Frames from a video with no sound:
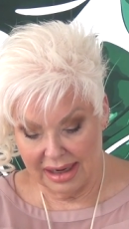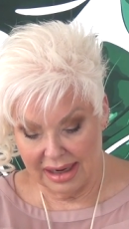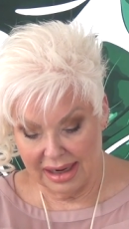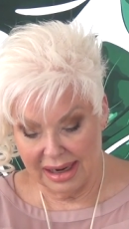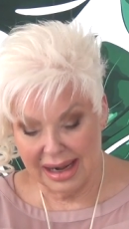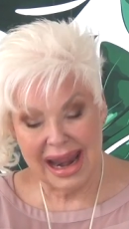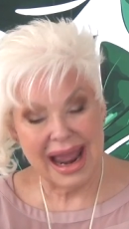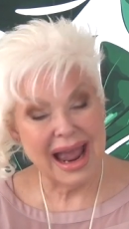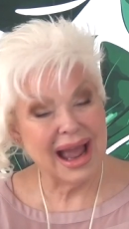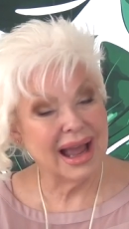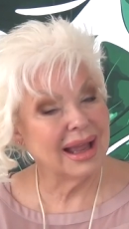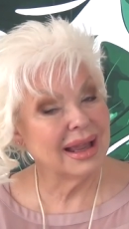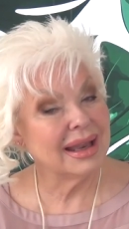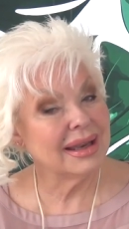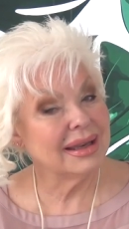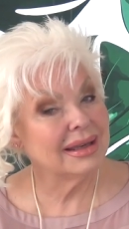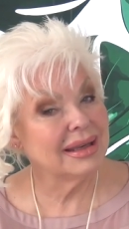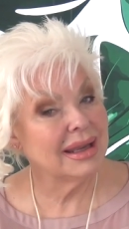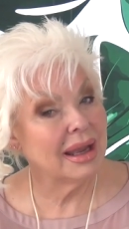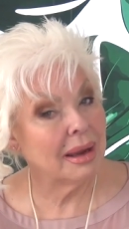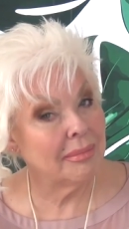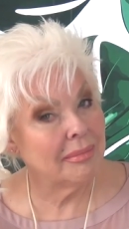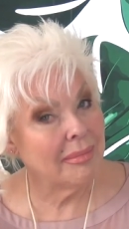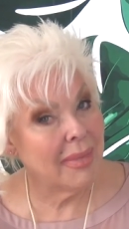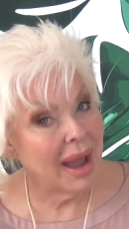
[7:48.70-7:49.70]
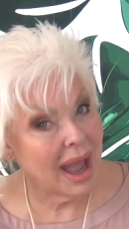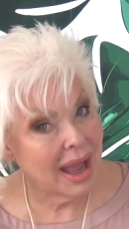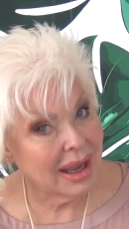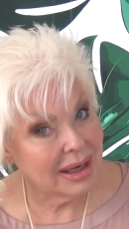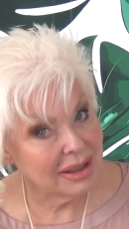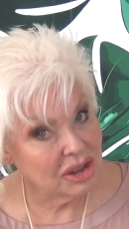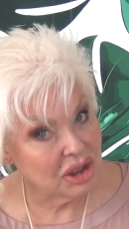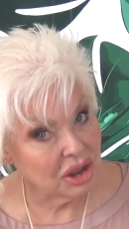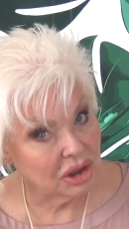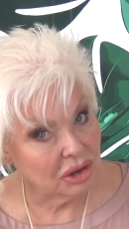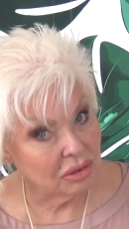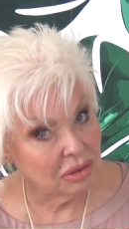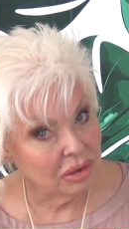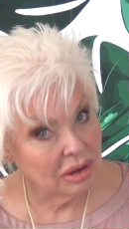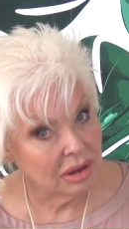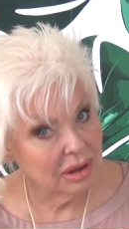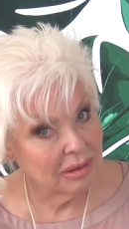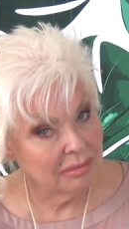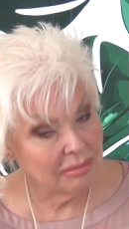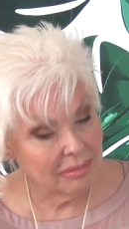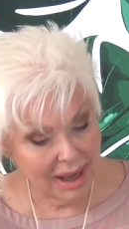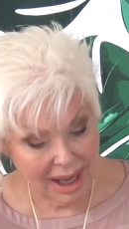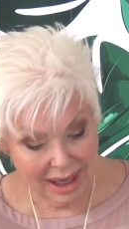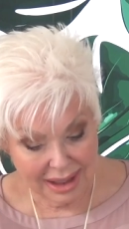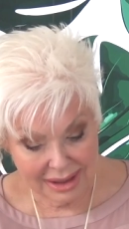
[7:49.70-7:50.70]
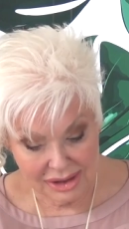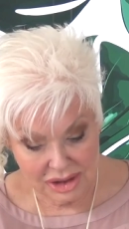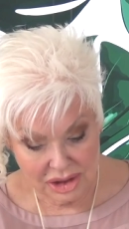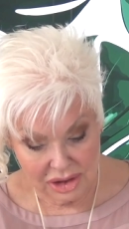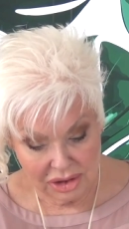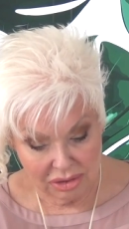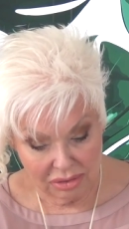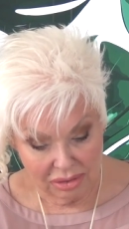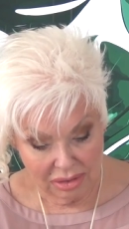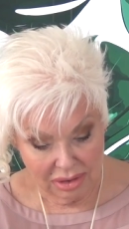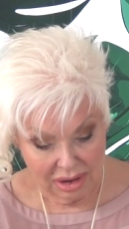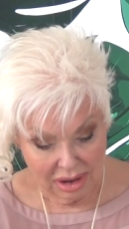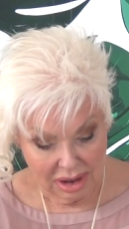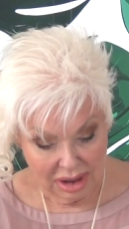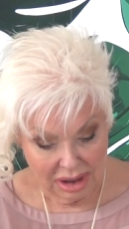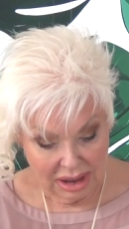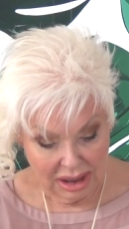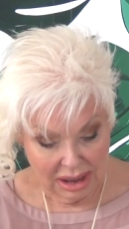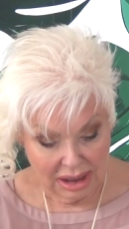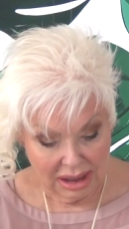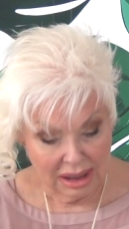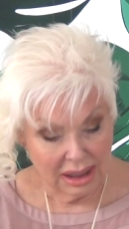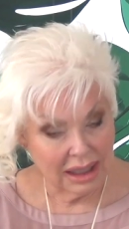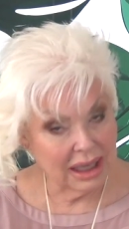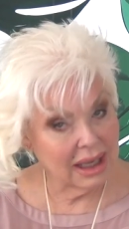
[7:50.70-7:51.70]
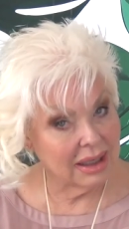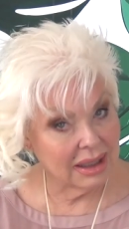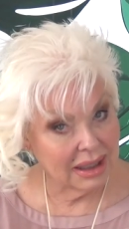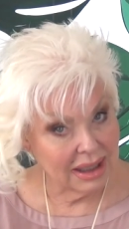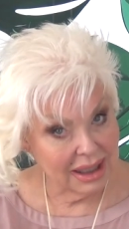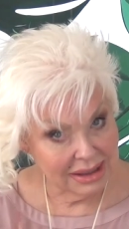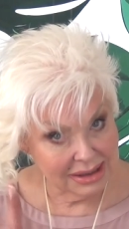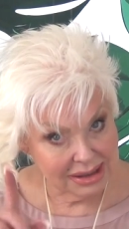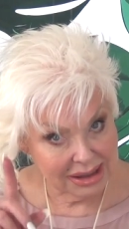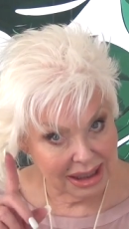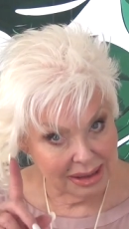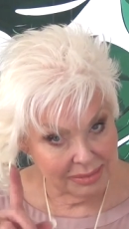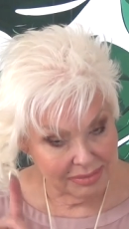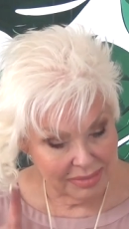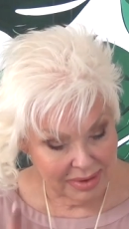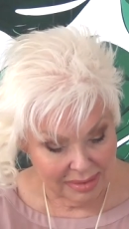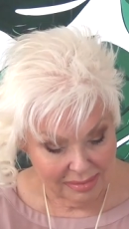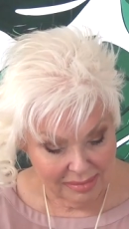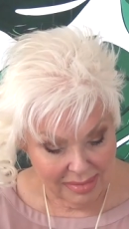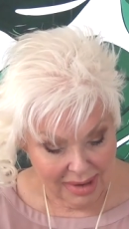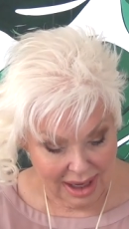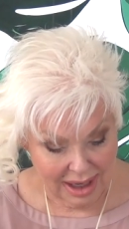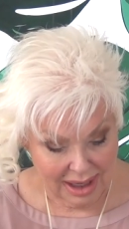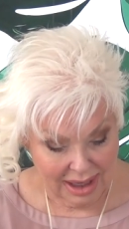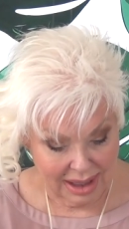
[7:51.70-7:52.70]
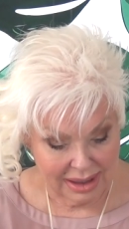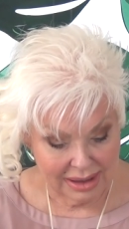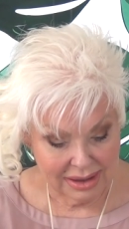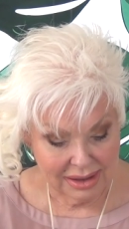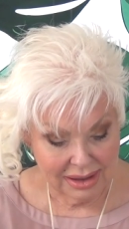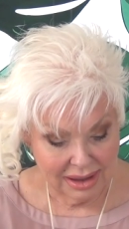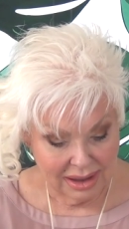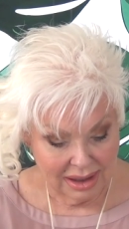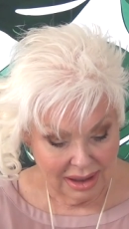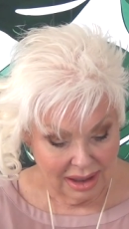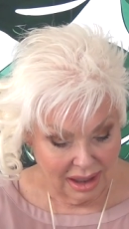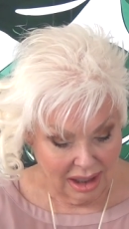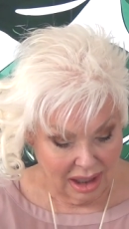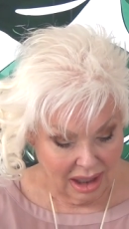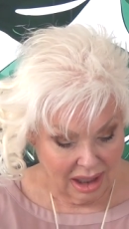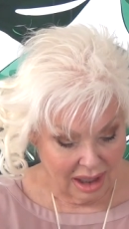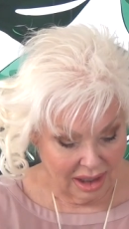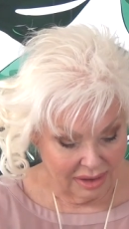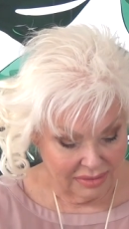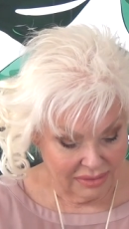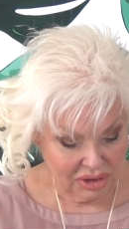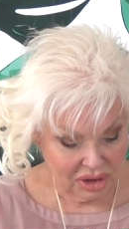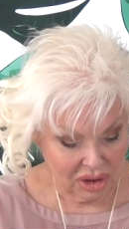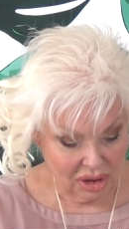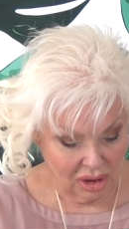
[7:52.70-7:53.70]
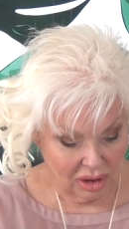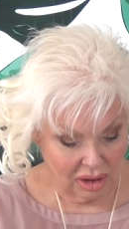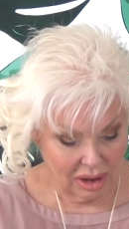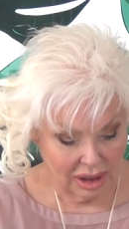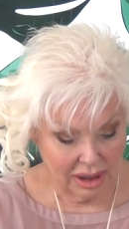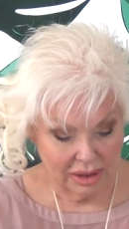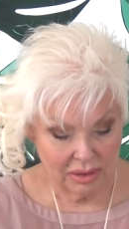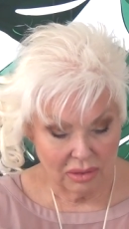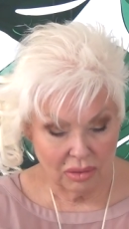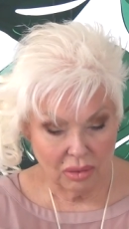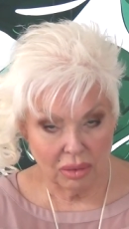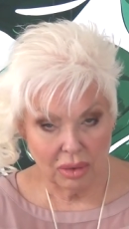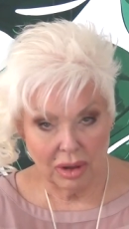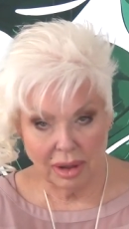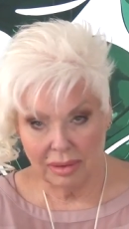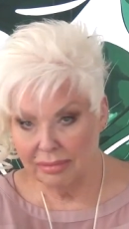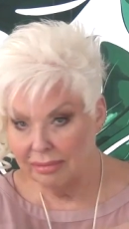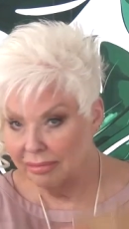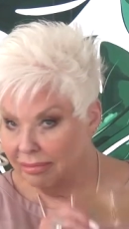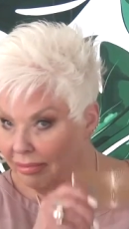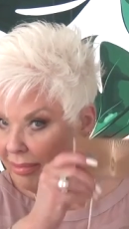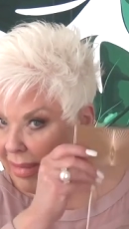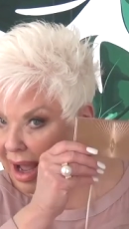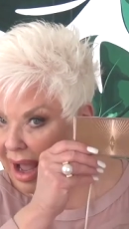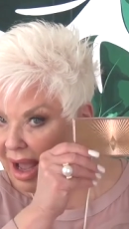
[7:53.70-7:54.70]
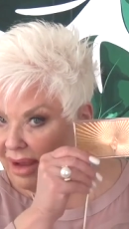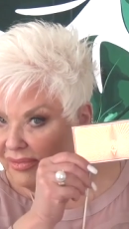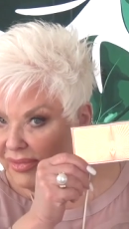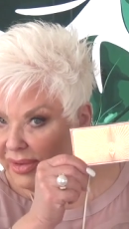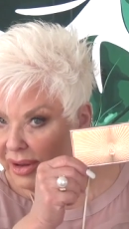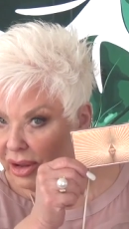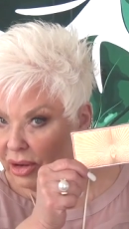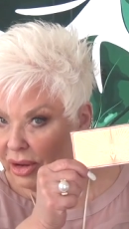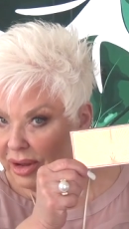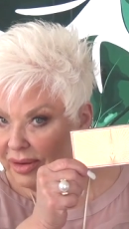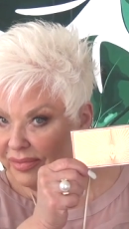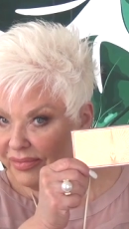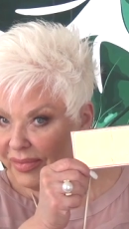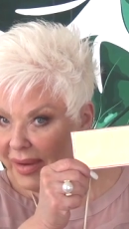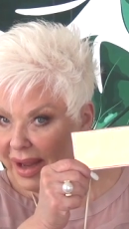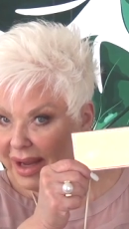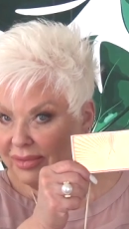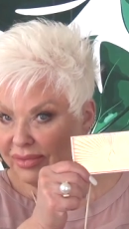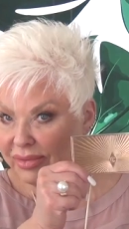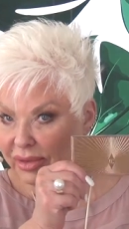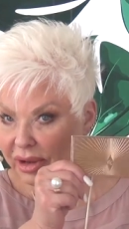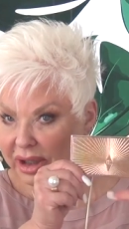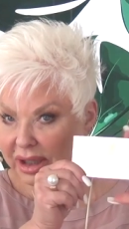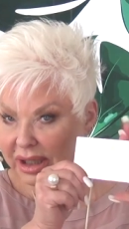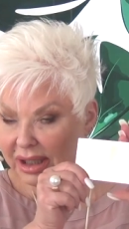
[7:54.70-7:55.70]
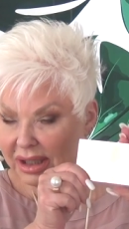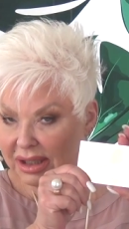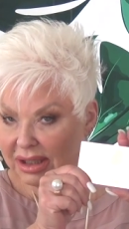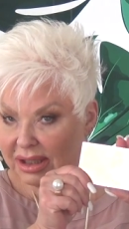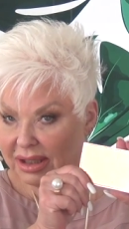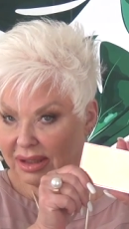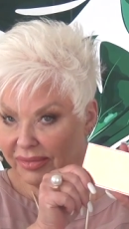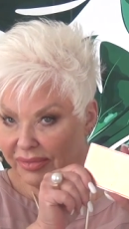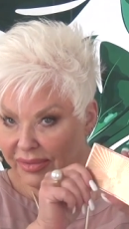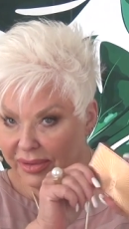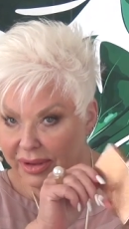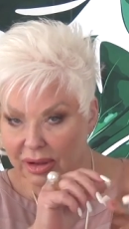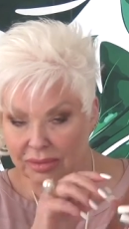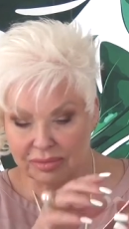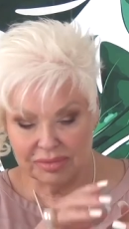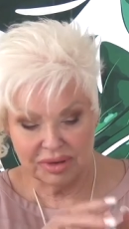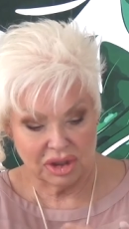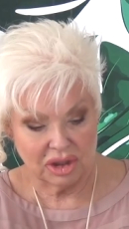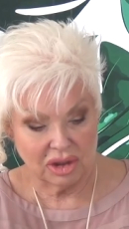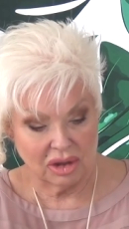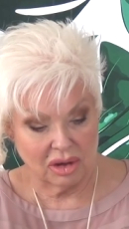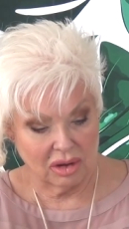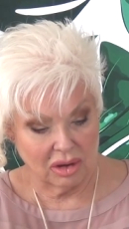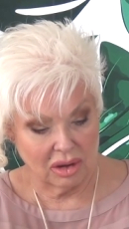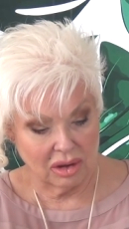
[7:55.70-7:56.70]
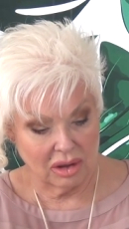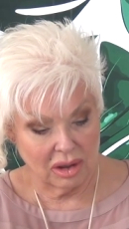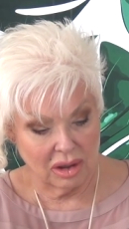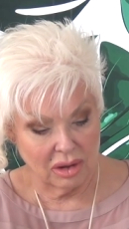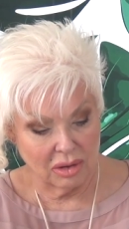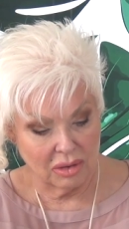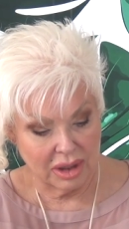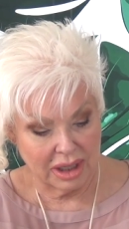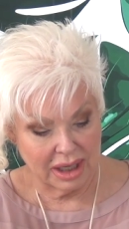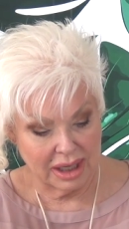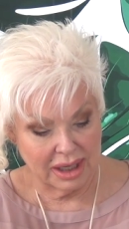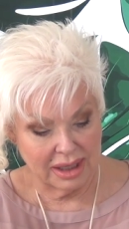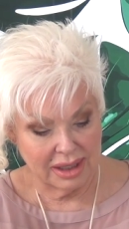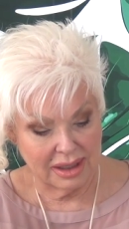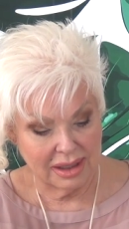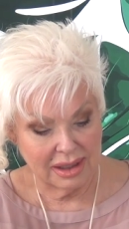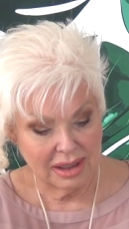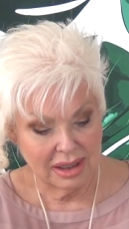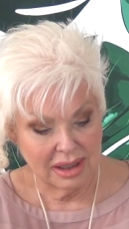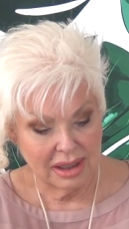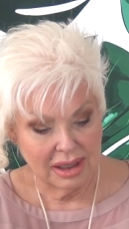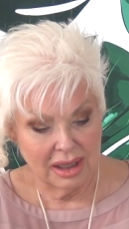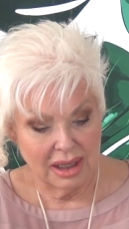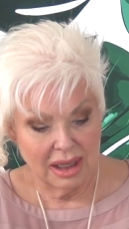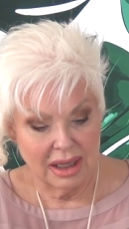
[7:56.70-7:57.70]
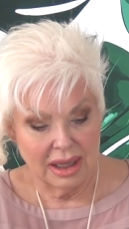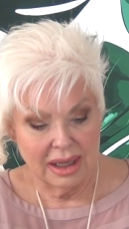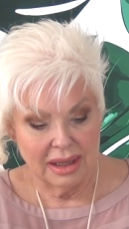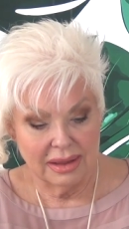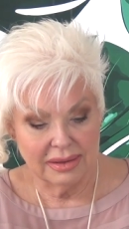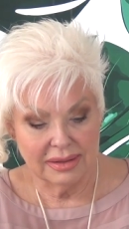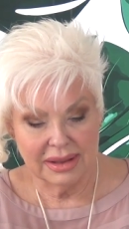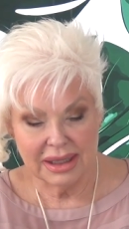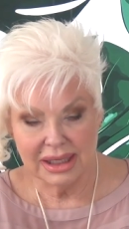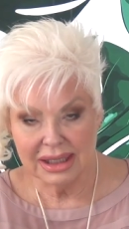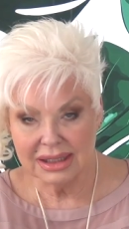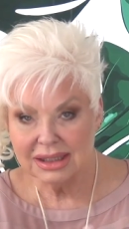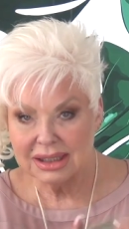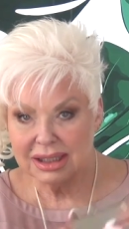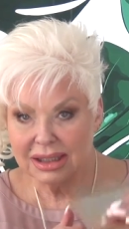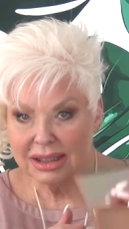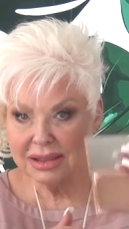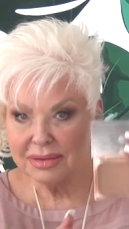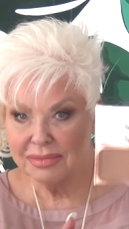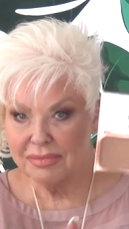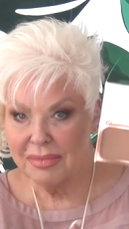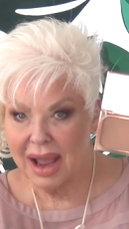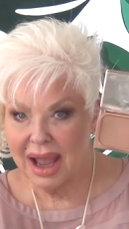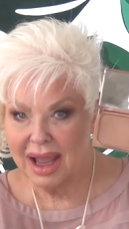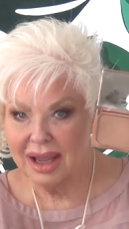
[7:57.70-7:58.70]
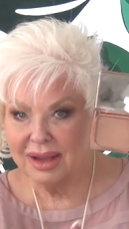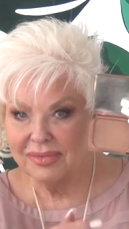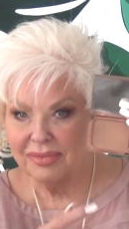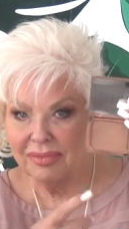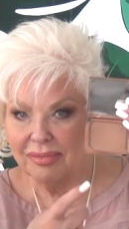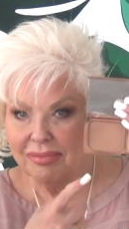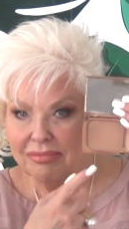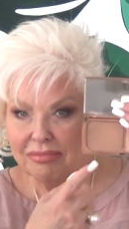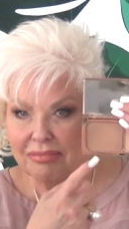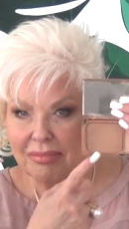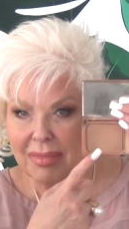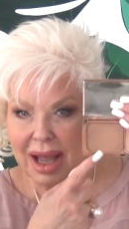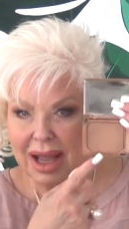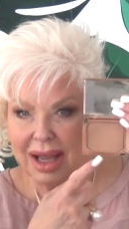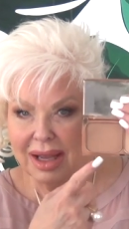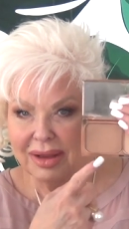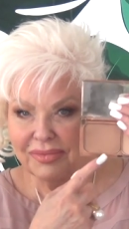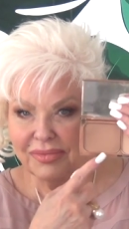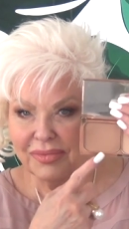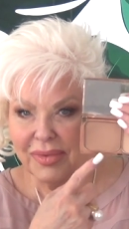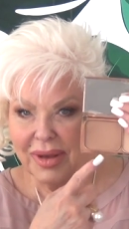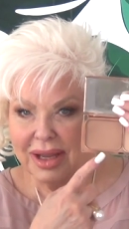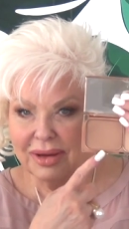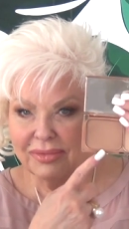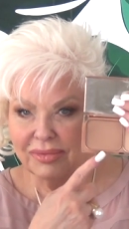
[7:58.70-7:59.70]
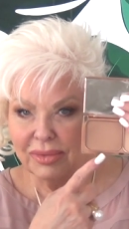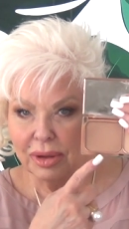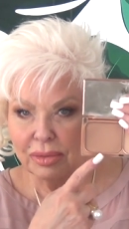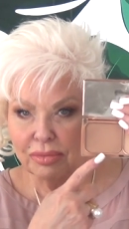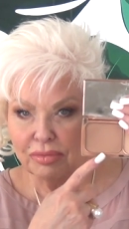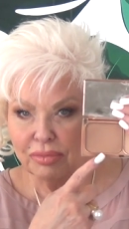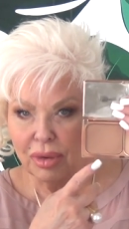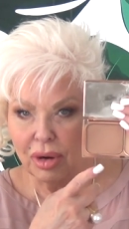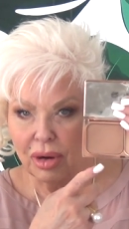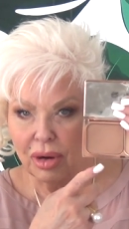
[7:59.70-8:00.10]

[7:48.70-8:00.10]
now, mind you, mind you, let, let's keep in mind of Charlotte, what my very favorite is the Film Star, okay? This is my, my favorite